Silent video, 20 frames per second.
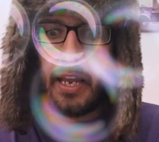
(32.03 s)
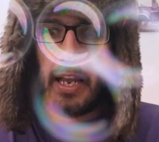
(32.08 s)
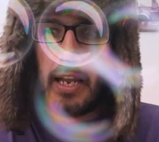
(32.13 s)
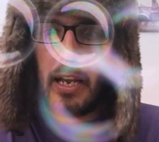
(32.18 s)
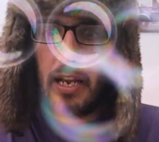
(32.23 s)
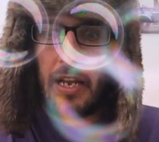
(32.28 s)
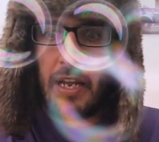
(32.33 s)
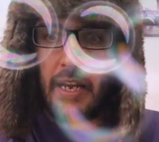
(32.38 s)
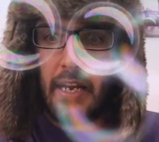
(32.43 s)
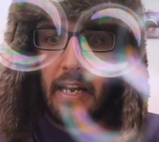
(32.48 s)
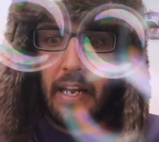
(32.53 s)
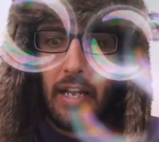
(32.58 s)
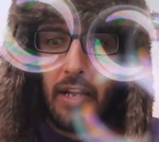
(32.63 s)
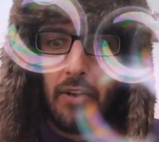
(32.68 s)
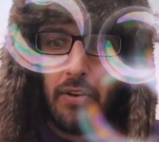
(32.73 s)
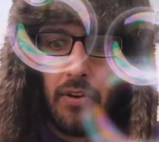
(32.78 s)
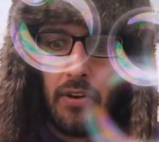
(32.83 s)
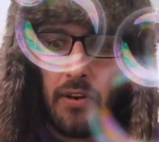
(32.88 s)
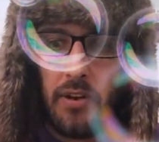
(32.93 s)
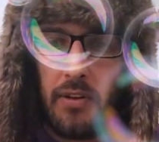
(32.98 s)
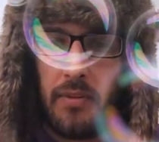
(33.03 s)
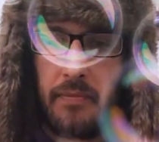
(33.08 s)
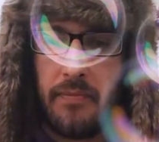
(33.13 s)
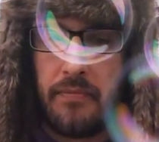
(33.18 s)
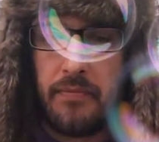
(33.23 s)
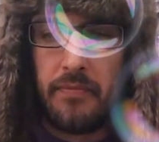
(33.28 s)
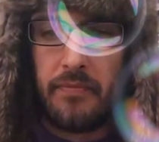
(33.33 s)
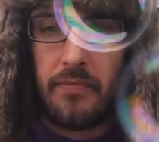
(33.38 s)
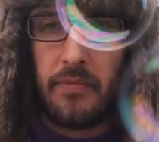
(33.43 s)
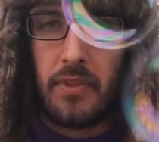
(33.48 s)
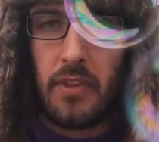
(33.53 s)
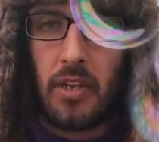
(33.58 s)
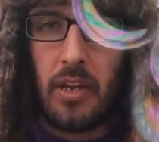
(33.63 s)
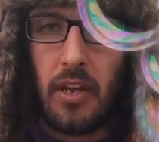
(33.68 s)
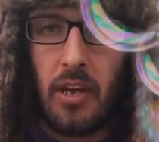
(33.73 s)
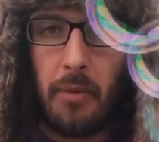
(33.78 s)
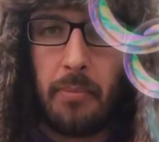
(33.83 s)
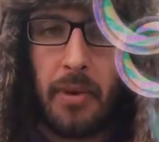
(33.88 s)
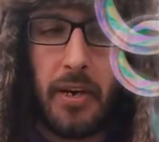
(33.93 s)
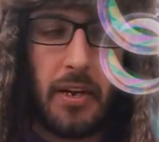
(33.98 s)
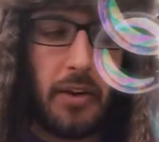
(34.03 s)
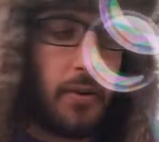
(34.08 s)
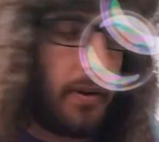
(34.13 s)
at Lulu. Oh, by the